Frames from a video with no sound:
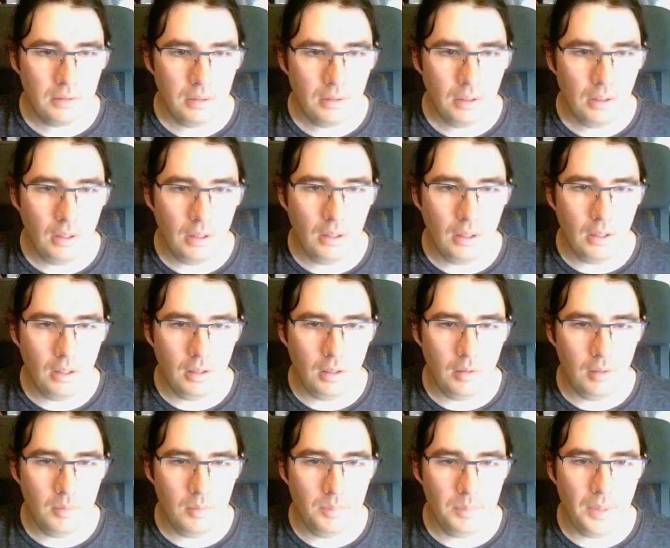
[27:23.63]

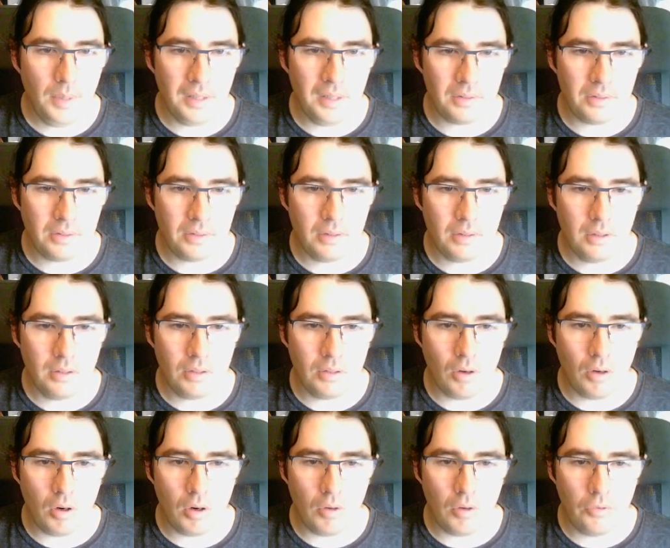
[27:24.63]
but there
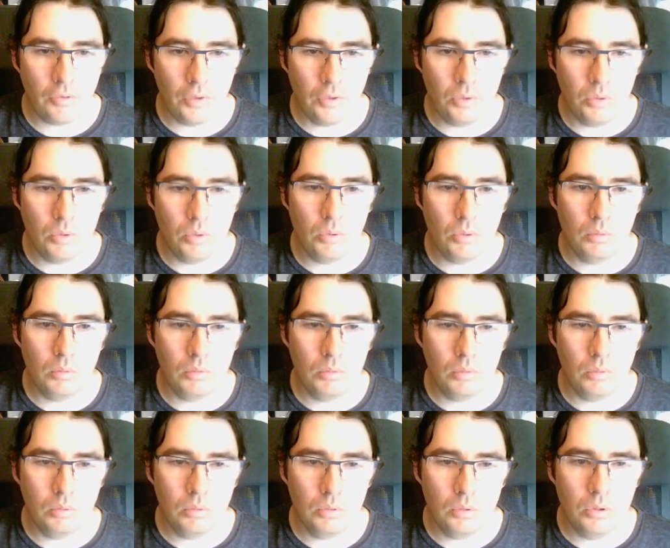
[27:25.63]
are a few
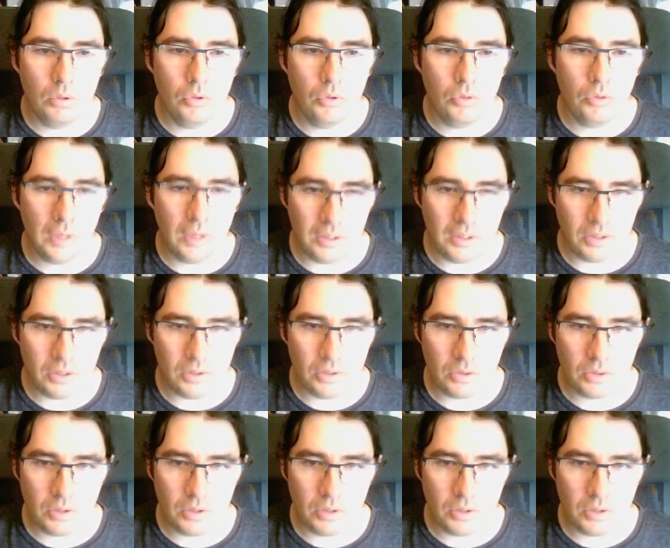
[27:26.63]
new features.